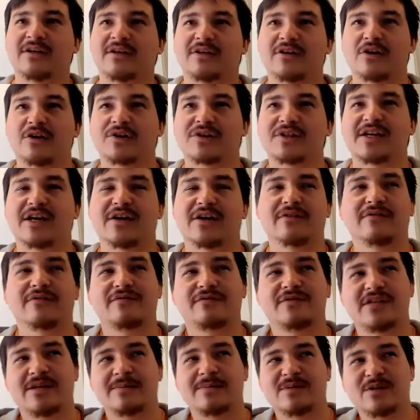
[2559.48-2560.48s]
no
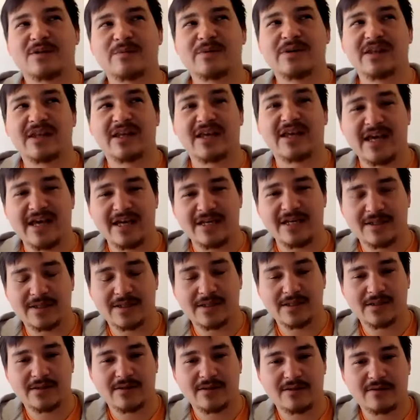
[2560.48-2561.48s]
self seems to be the
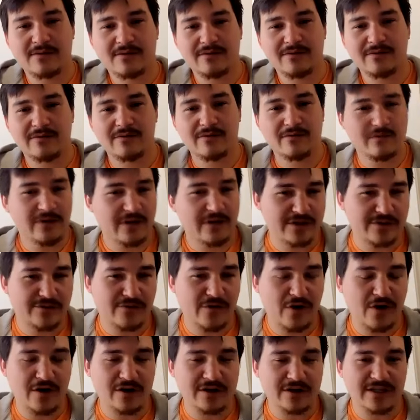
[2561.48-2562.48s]
case as
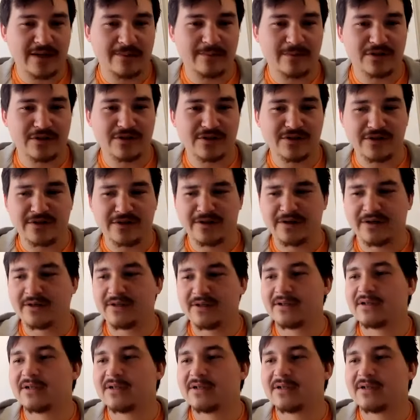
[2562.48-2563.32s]
far as I'm concerned.